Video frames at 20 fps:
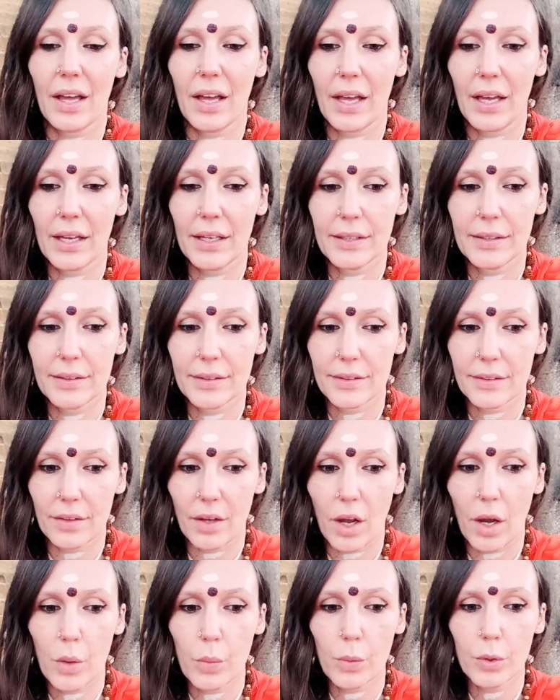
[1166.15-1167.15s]
And
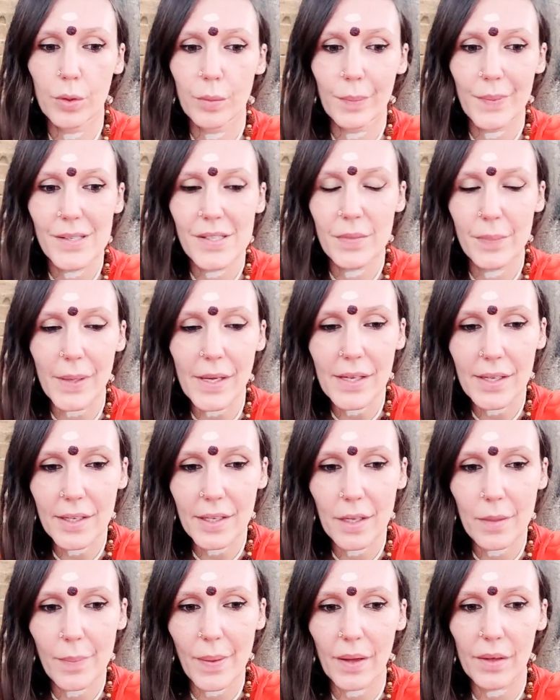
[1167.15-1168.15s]
I wouldn't be
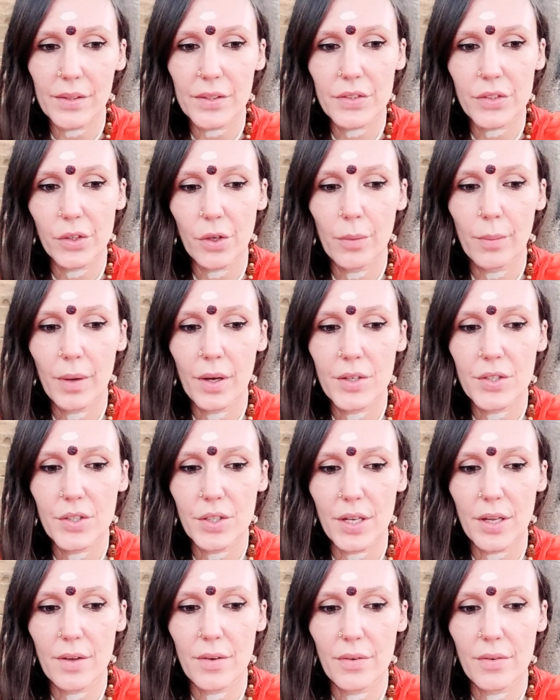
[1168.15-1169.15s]
speaking about it so
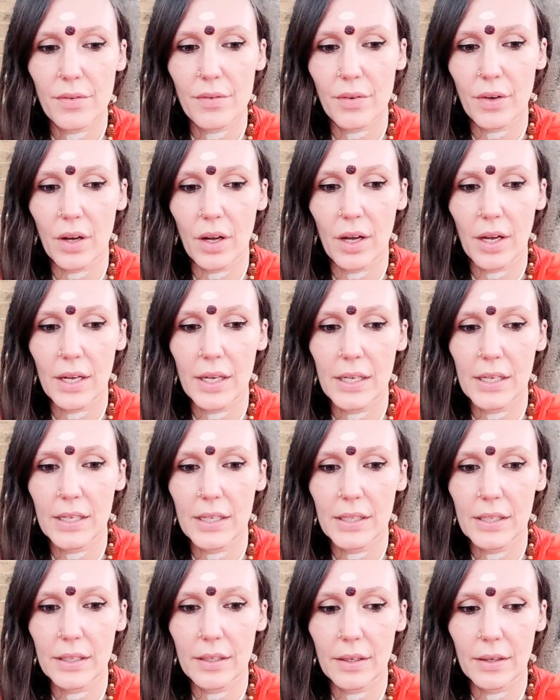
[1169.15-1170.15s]
much if
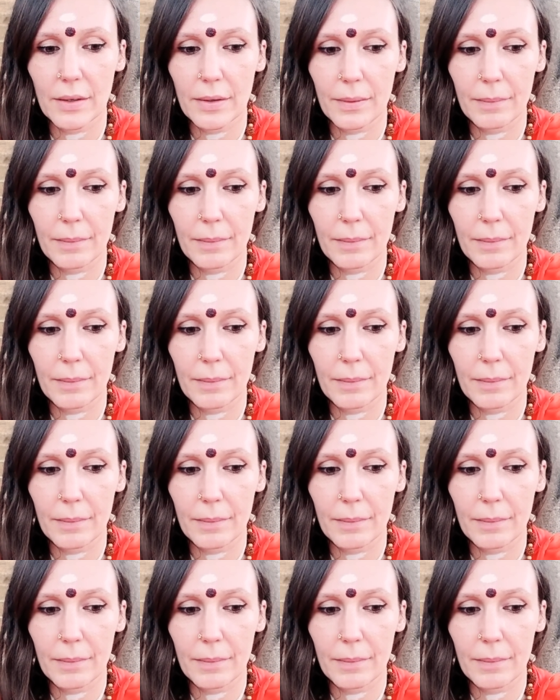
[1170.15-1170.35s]
I